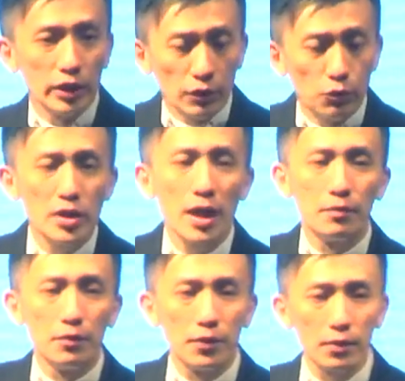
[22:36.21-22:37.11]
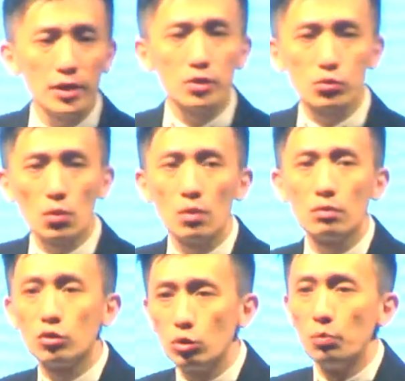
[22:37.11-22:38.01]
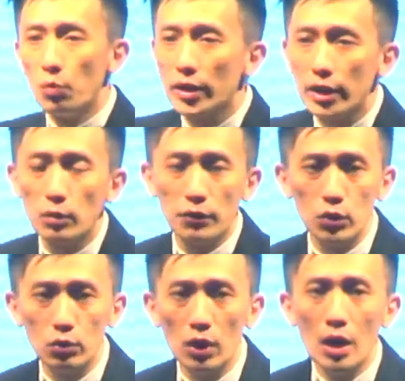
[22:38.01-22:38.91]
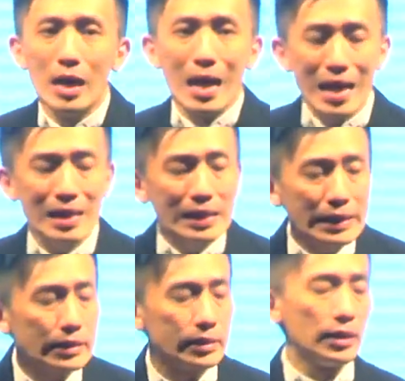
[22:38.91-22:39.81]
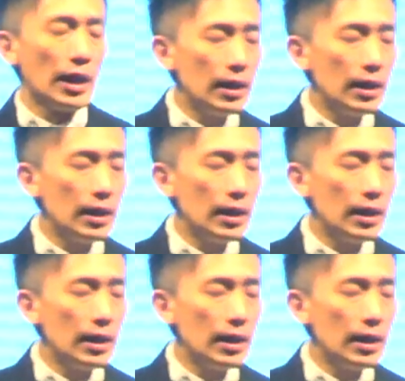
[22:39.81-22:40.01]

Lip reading: if we have a very strong group working with you, at least